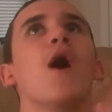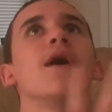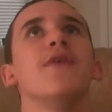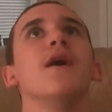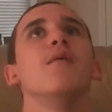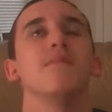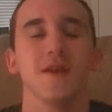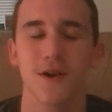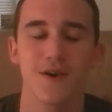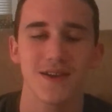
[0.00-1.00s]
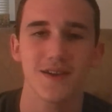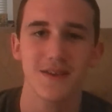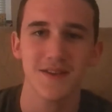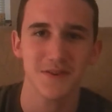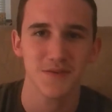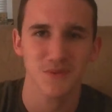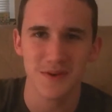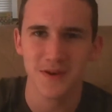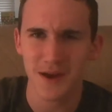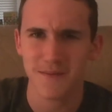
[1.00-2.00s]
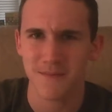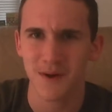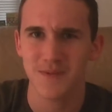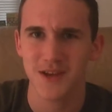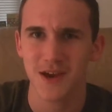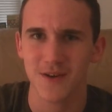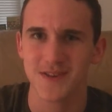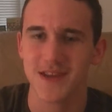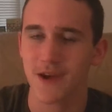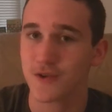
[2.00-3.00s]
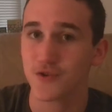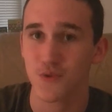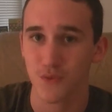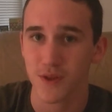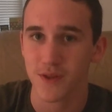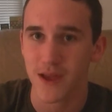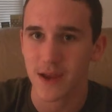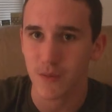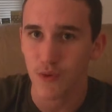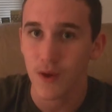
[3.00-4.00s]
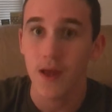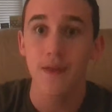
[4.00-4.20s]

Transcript: them? It's kind of bums you out because the characters are really likable.